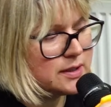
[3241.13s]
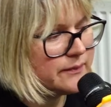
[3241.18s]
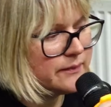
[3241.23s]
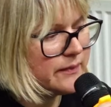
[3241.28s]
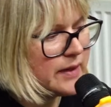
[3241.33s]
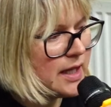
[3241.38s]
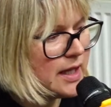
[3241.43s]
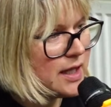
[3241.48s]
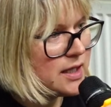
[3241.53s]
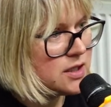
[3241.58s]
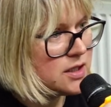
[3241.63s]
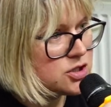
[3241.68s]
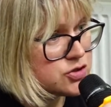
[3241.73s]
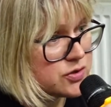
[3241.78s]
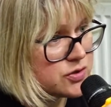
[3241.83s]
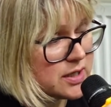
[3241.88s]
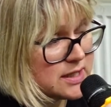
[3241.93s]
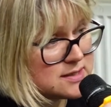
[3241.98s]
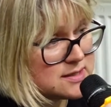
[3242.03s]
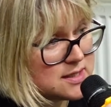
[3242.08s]
Center of
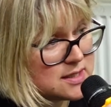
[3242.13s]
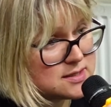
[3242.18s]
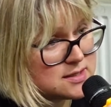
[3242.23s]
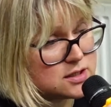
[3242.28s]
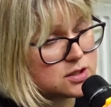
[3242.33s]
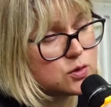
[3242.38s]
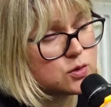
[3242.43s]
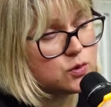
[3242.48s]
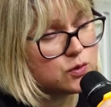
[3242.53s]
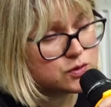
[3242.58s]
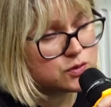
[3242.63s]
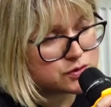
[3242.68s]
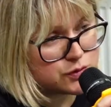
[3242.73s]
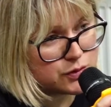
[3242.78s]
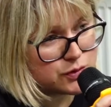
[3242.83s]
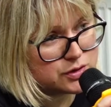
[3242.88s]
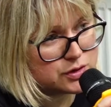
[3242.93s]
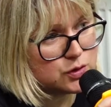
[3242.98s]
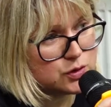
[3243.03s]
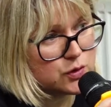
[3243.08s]
uh, Human Rights,
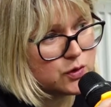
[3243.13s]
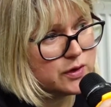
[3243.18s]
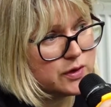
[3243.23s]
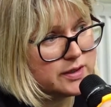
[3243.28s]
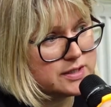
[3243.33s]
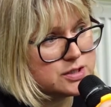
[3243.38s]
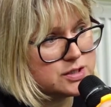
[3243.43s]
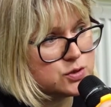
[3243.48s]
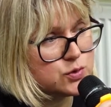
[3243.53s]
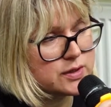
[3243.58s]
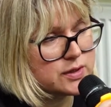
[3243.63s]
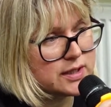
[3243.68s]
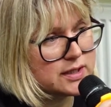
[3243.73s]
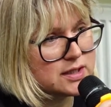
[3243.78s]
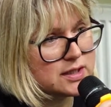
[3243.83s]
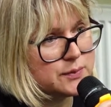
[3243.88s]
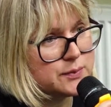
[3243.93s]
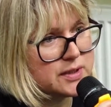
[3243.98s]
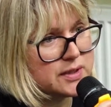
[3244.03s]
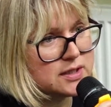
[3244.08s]
ZMINA.
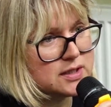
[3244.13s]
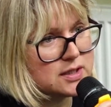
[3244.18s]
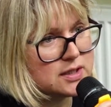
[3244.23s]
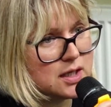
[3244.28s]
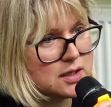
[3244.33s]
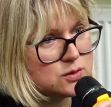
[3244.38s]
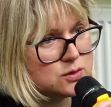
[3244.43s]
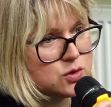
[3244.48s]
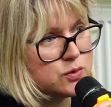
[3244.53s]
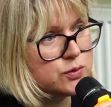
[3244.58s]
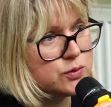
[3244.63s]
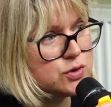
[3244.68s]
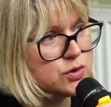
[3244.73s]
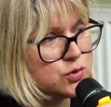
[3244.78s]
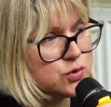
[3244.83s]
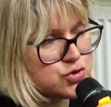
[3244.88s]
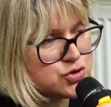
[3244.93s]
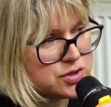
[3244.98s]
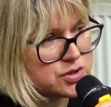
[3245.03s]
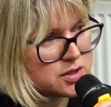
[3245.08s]
We're also co-
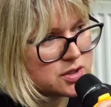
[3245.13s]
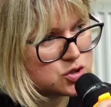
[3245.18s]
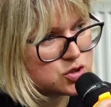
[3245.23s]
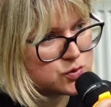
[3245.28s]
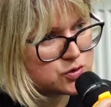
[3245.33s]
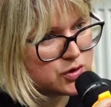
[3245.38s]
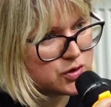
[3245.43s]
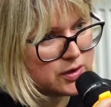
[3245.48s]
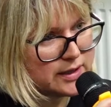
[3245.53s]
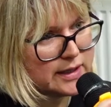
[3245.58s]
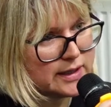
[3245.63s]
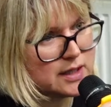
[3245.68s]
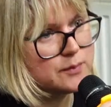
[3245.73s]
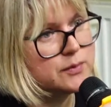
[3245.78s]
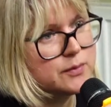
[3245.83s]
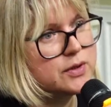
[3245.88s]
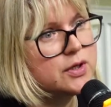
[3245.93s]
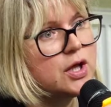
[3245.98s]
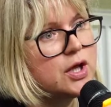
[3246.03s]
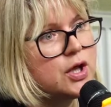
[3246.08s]
uh, part of Coalition
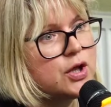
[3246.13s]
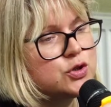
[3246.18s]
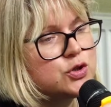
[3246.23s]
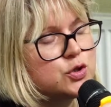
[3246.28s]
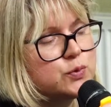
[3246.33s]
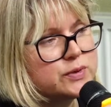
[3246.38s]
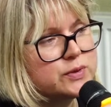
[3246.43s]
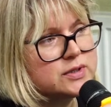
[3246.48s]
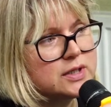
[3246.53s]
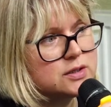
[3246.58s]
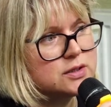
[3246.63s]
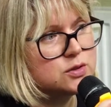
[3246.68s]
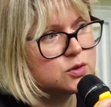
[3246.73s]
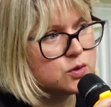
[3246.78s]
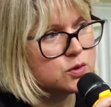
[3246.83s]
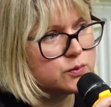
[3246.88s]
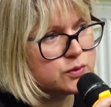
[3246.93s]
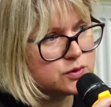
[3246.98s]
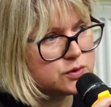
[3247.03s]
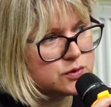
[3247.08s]
uh, Ukraine at 5
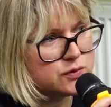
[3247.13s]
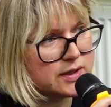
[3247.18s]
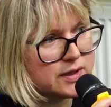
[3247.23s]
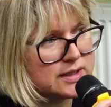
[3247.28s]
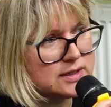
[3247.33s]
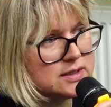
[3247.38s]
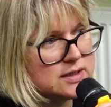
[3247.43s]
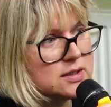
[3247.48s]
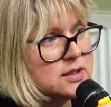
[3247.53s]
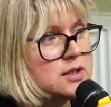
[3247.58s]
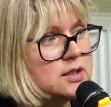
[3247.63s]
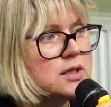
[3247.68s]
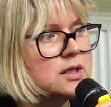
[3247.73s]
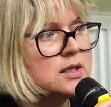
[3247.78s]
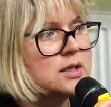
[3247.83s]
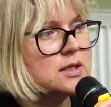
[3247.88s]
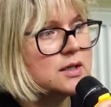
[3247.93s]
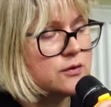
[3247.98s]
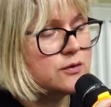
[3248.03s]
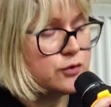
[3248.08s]
a.m. We're joined
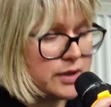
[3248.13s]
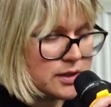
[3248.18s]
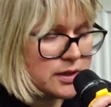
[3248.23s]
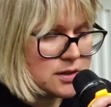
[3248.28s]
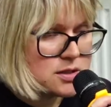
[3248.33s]
of, uh, to